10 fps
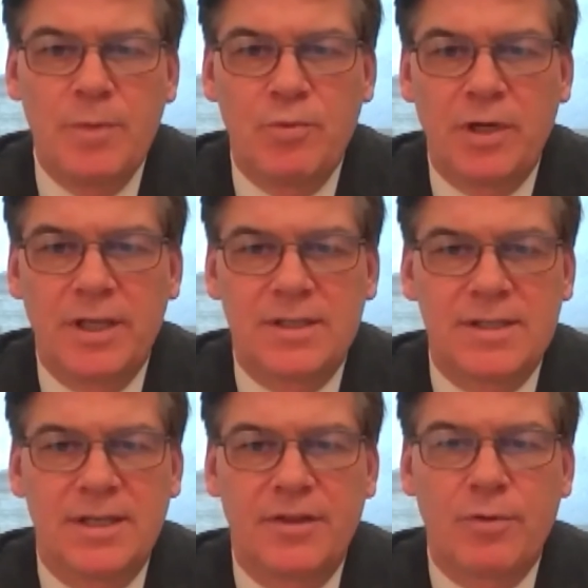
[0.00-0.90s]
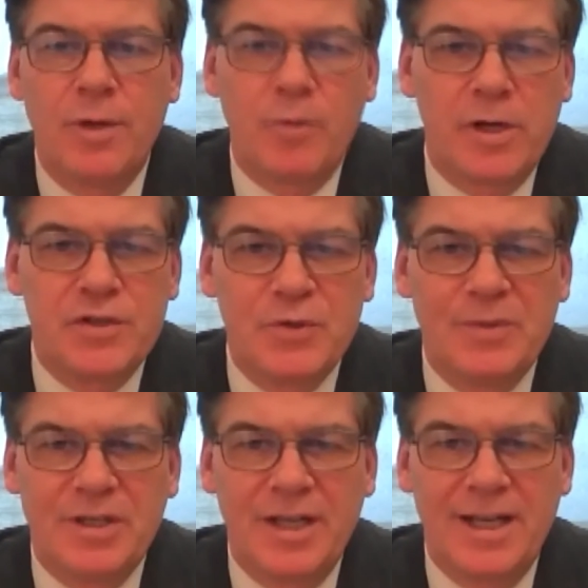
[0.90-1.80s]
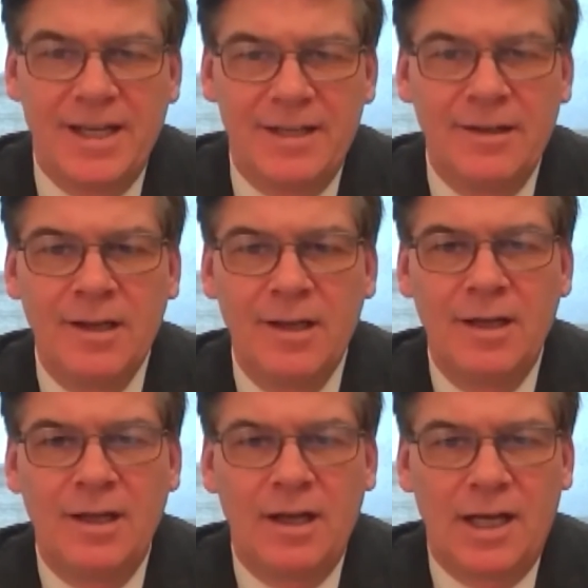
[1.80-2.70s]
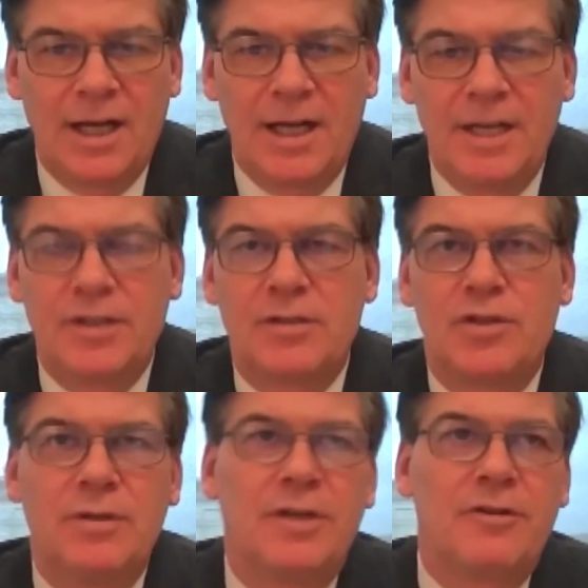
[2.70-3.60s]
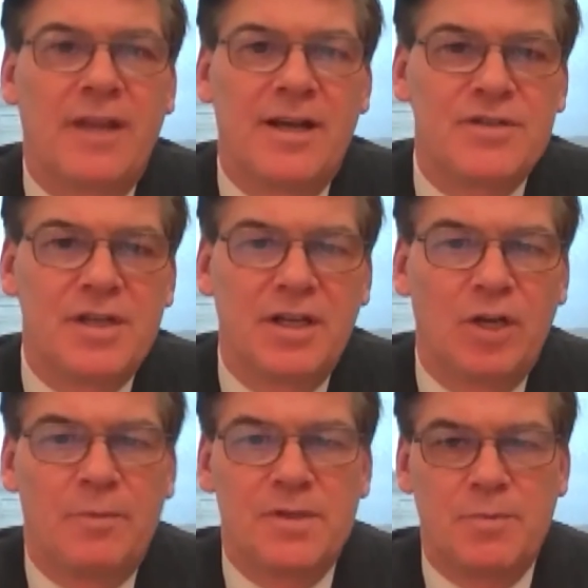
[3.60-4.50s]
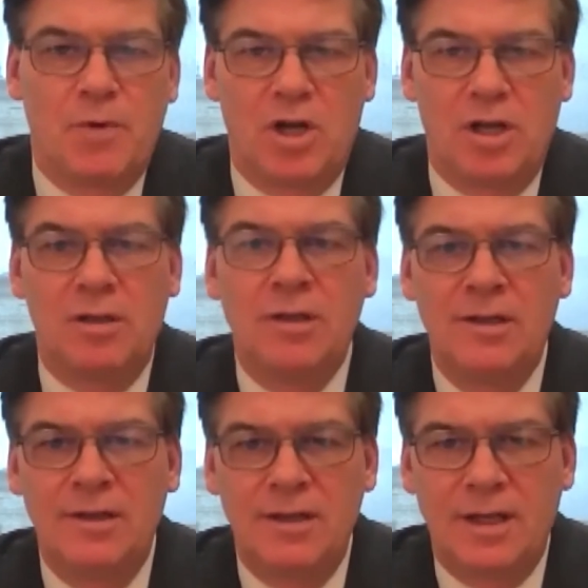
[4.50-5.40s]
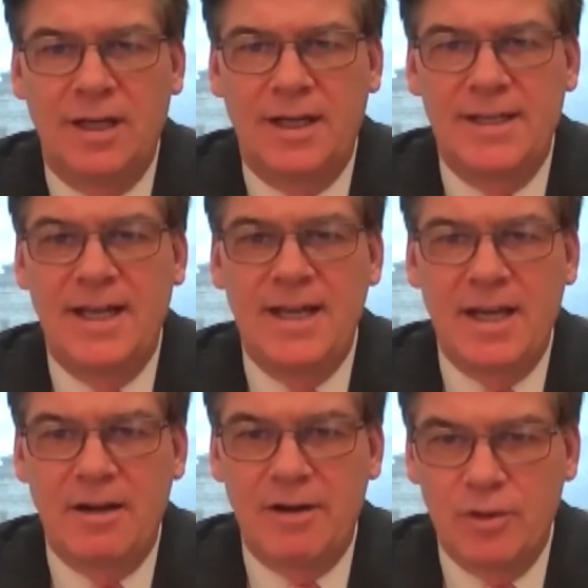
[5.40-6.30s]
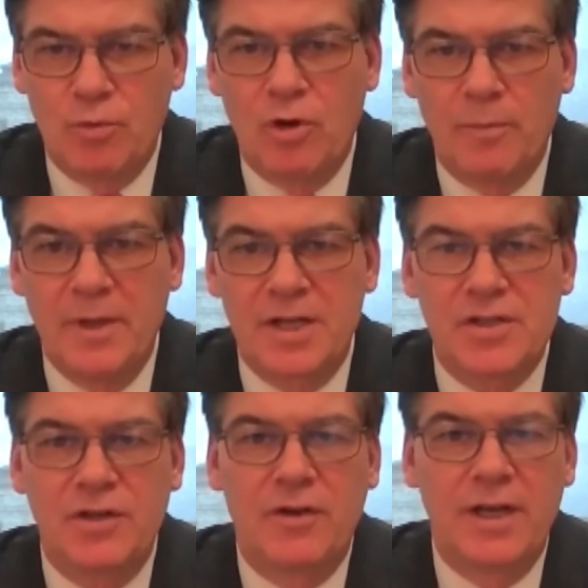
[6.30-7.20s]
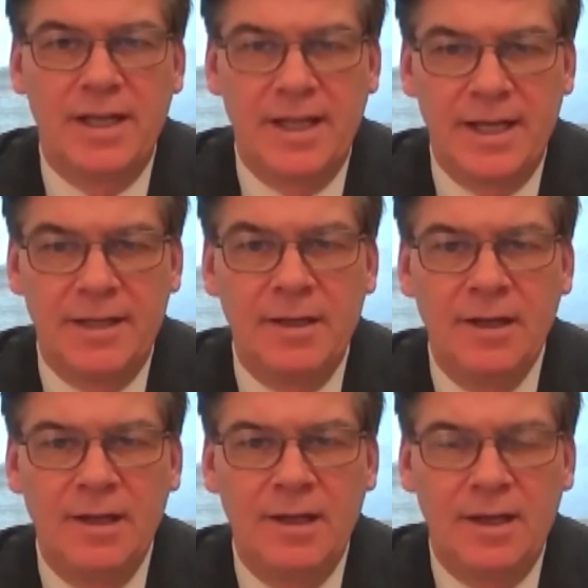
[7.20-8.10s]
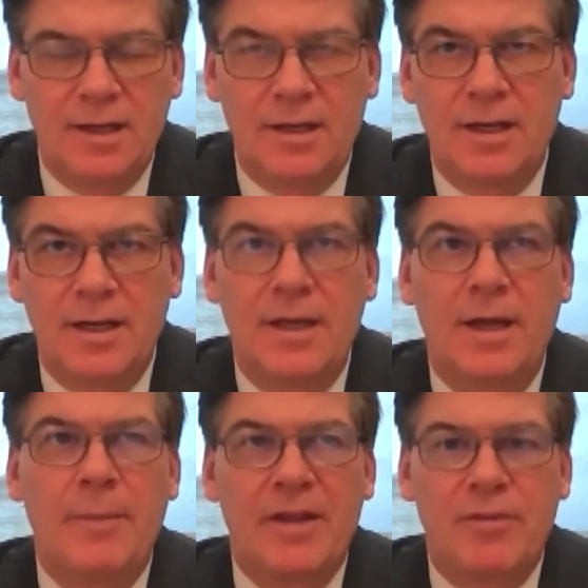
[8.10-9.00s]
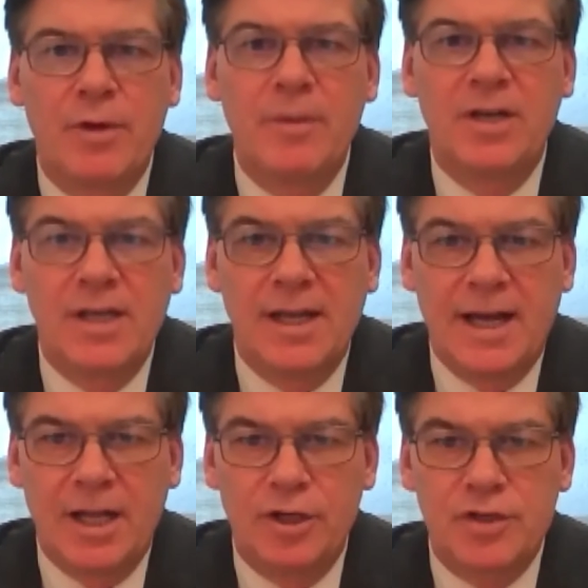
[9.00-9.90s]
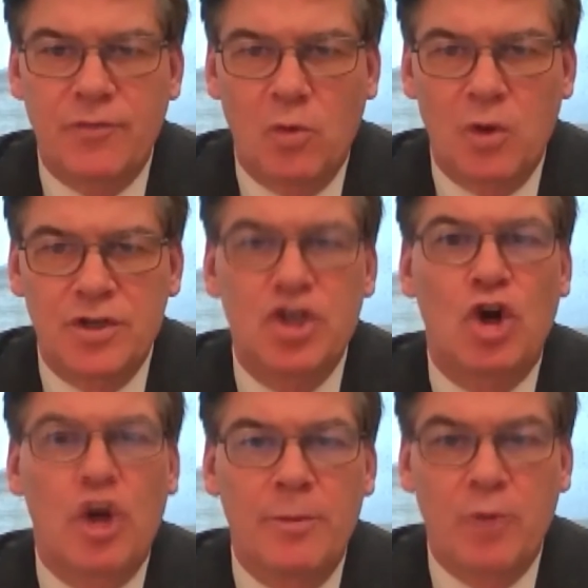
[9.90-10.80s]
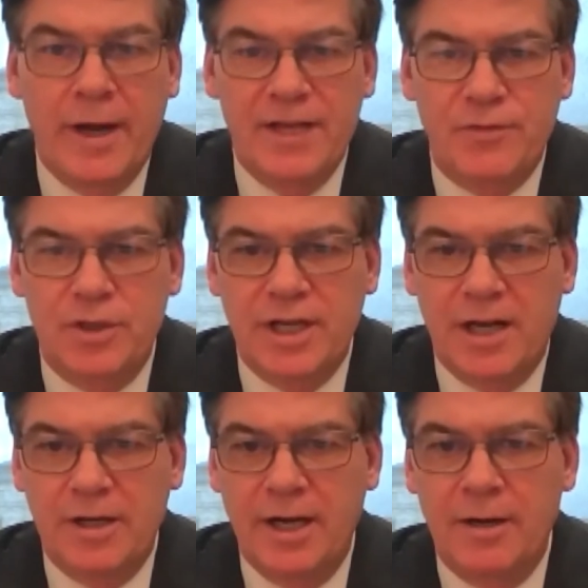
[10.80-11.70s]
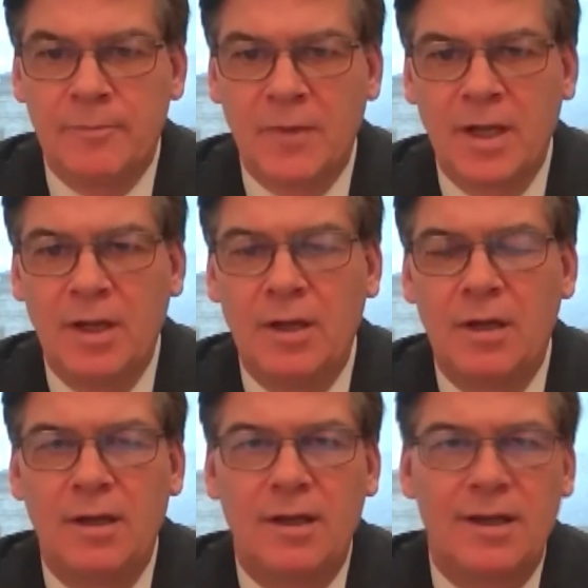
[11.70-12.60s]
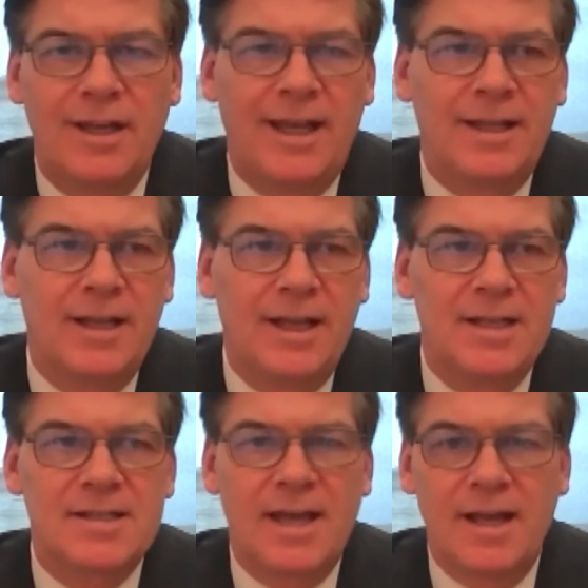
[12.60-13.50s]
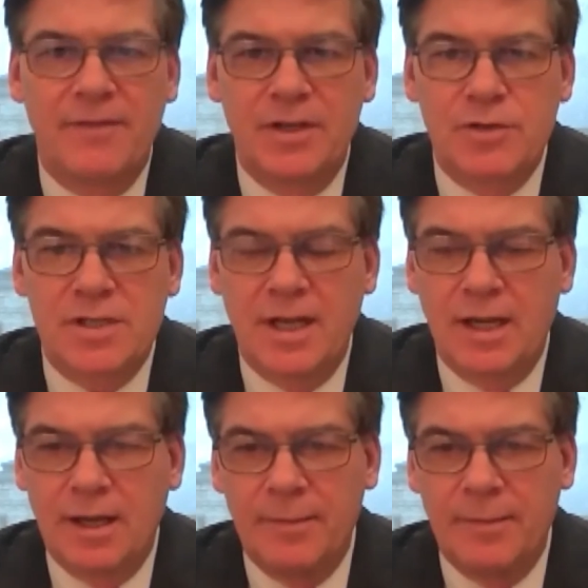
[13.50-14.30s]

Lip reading: We put $3.2 million in, $200,000 to help a small daycare in rural Minnesota, and then about $3 million for startup grants for child care. And it's kind of interesting.